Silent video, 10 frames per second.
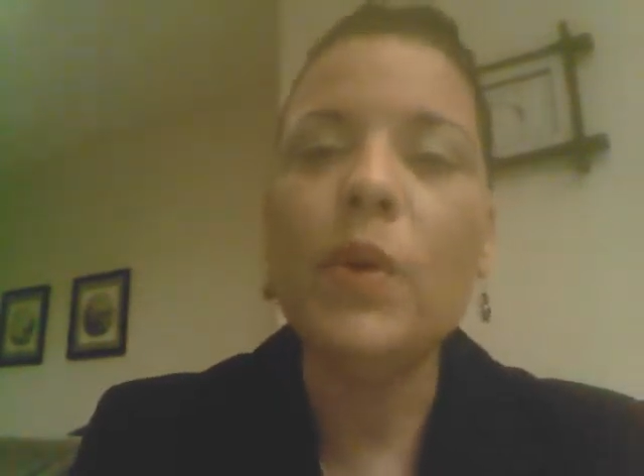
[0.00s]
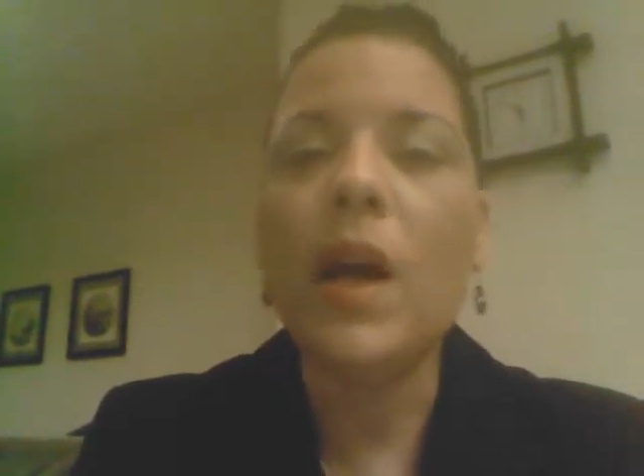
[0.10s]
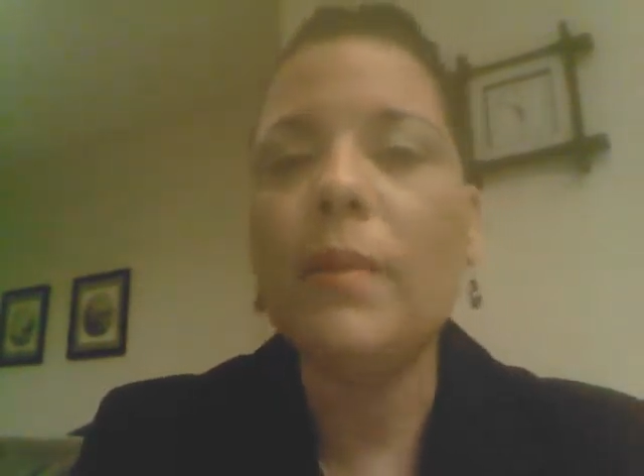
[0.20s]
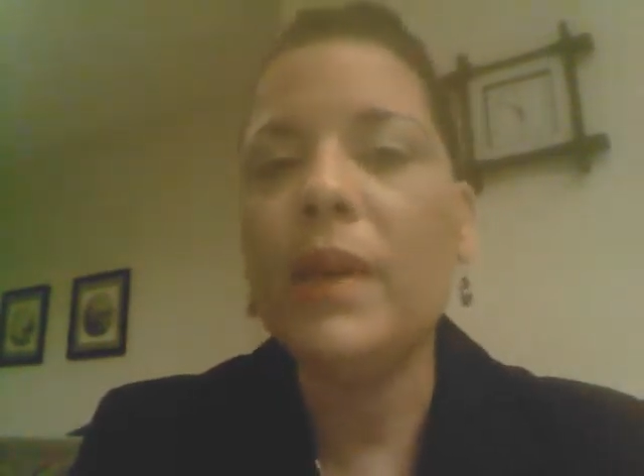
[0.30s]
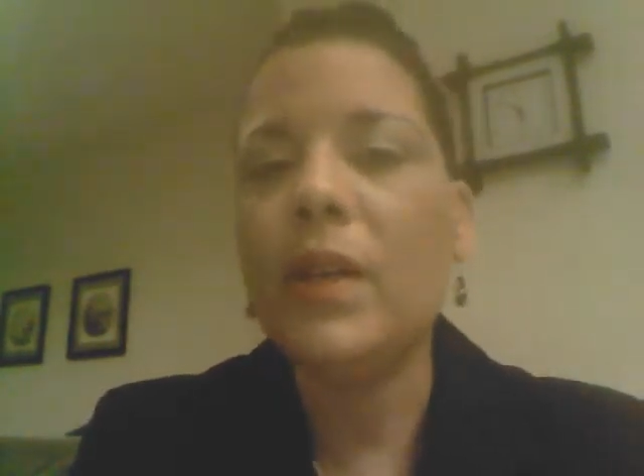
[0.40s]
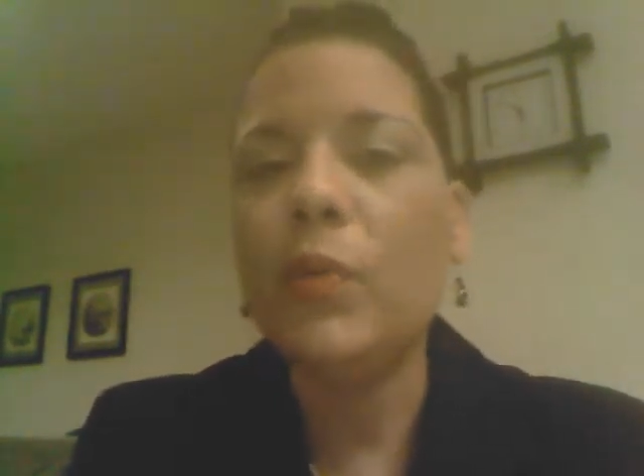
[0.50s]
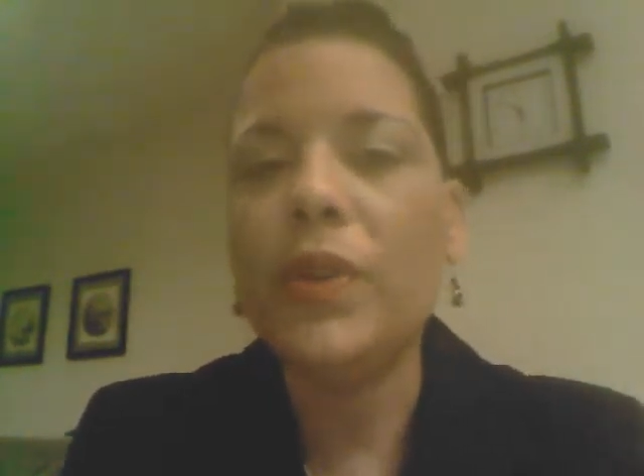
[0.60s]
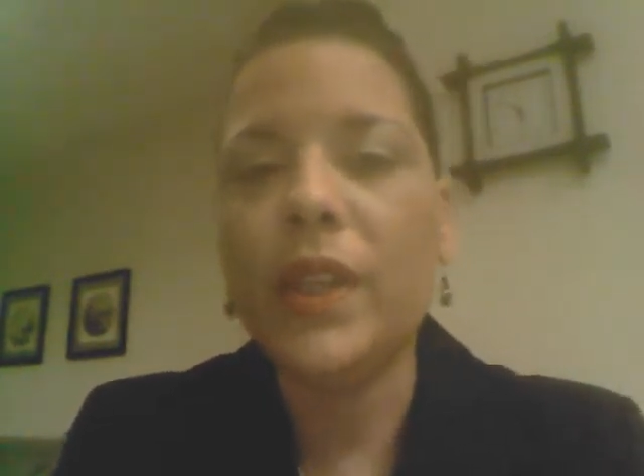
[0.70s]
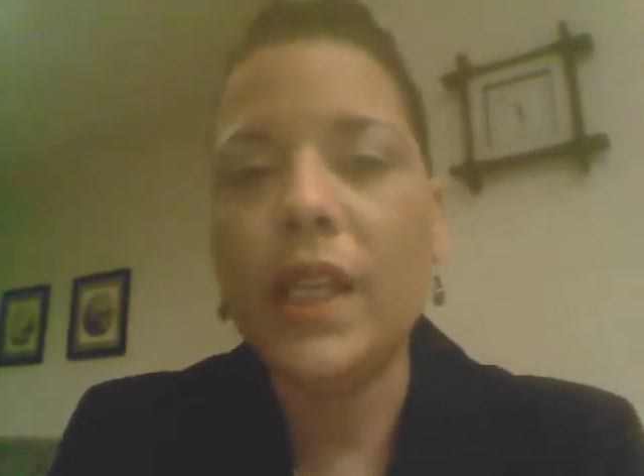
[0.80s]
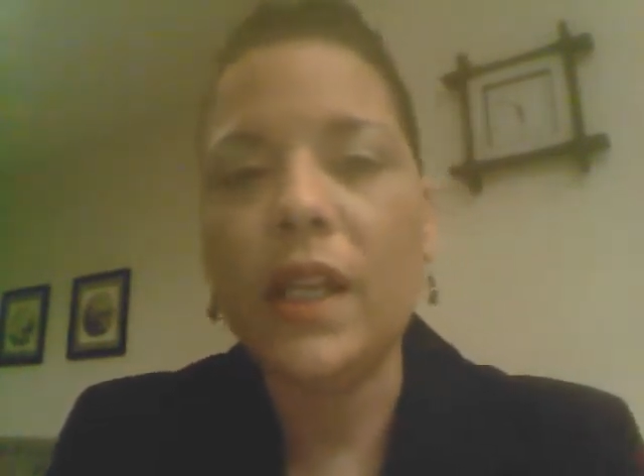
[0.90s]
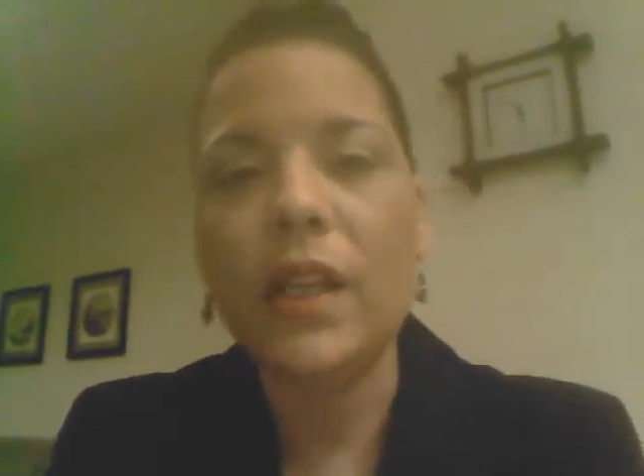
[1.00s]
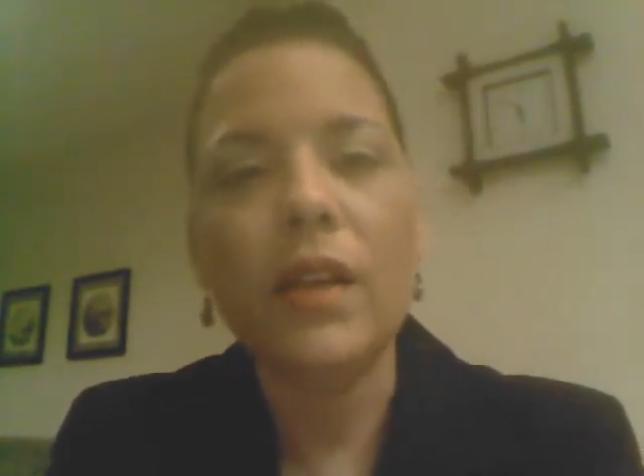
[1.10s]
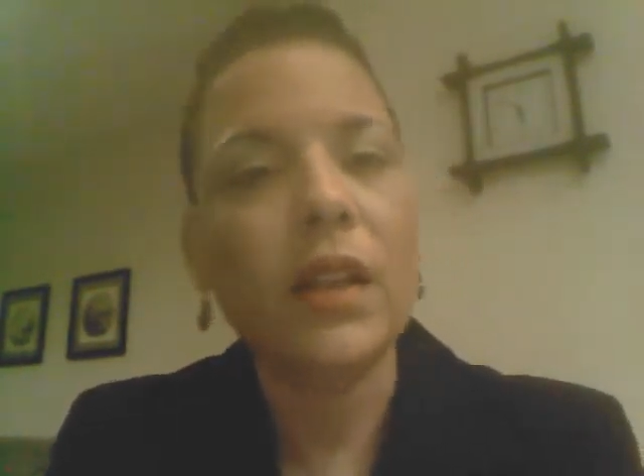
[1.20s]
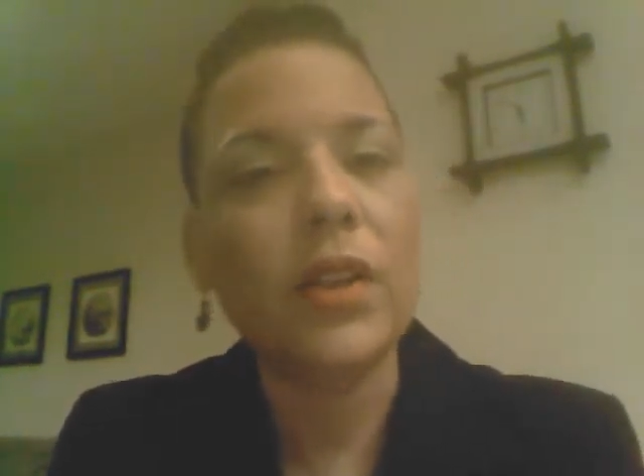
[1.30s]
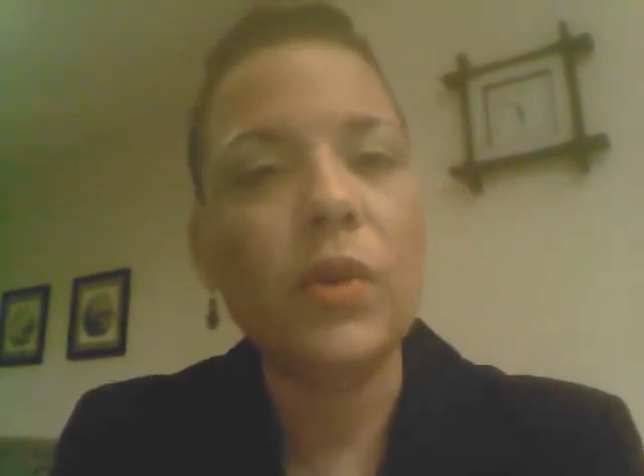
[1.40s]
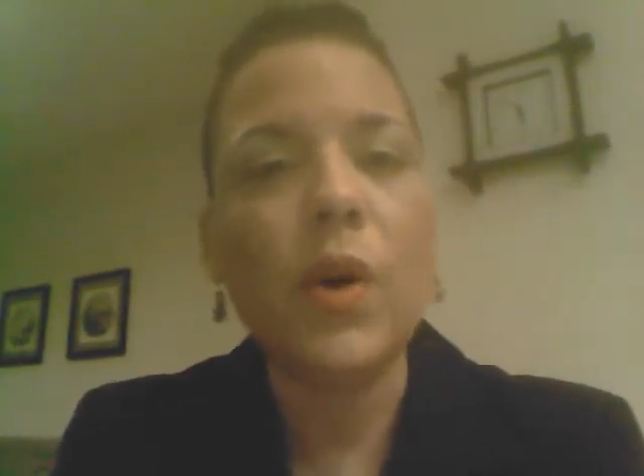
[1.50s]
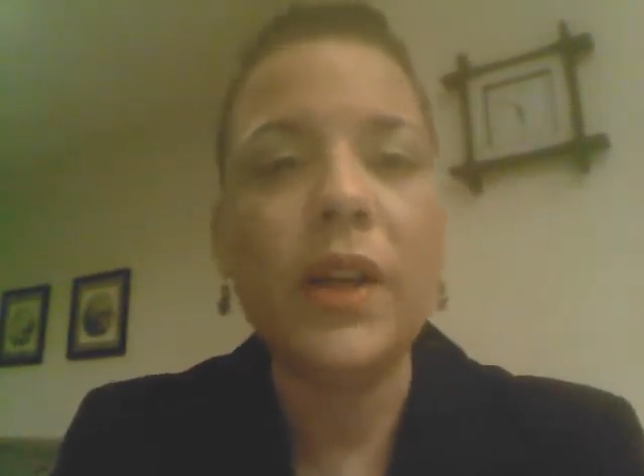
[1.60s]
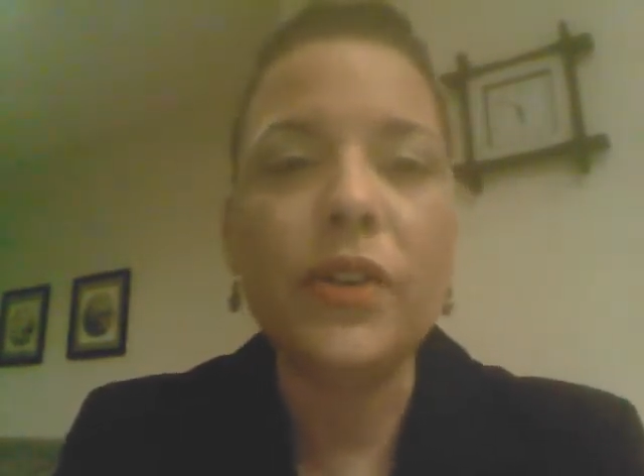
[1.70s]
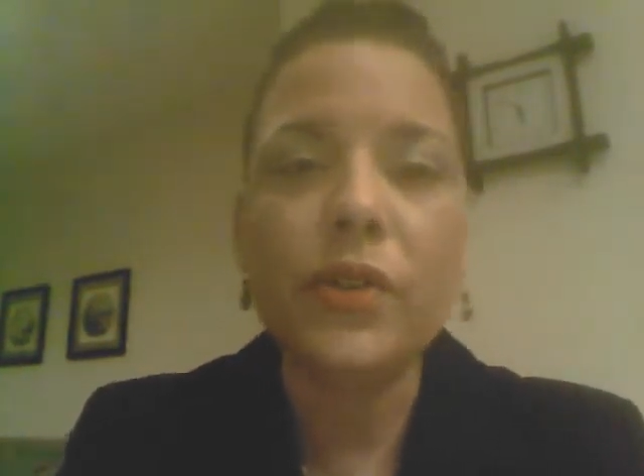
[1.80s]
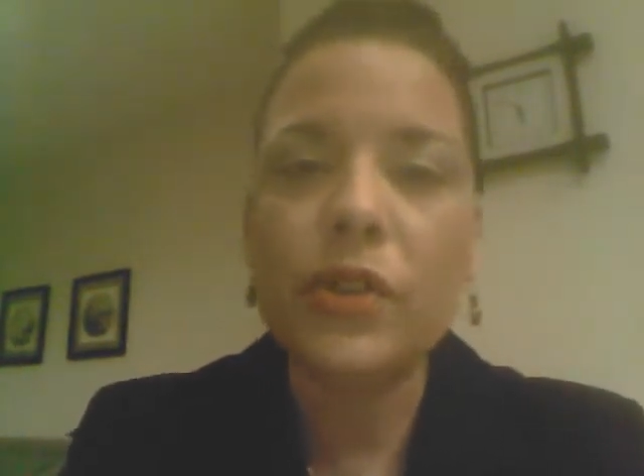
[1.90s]
come in with a little
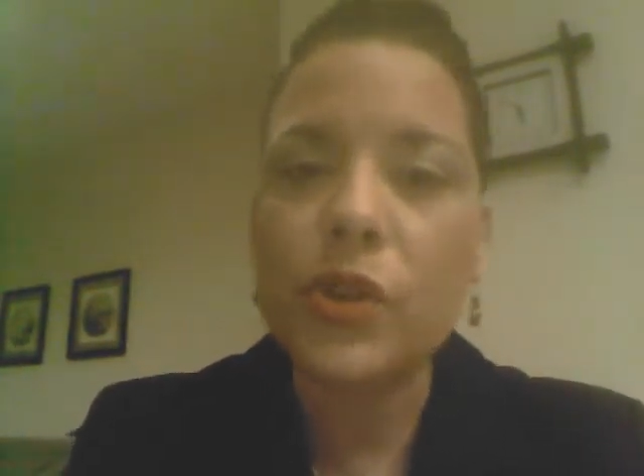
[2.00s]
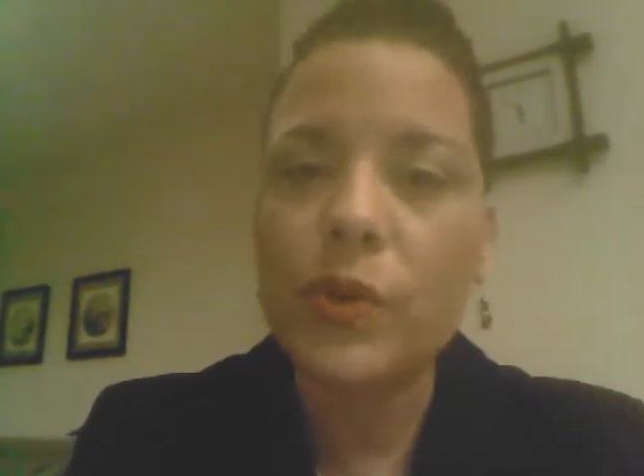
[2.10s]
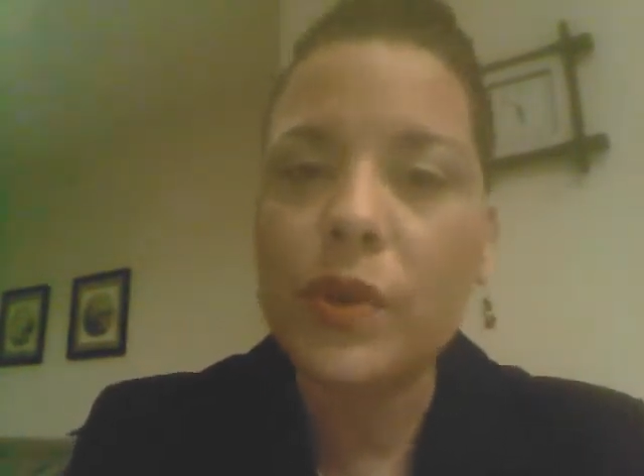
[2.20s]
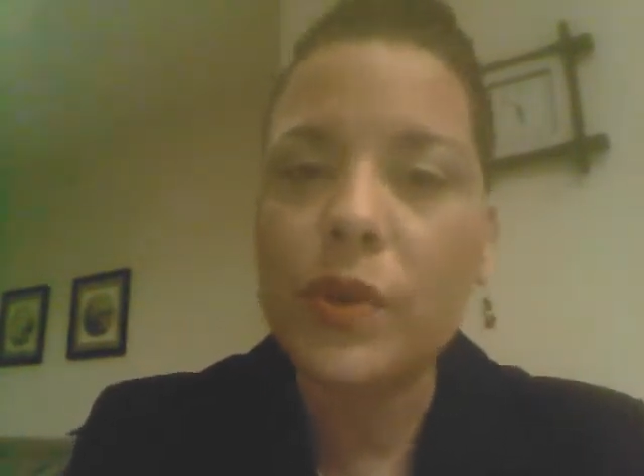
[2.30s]
under the short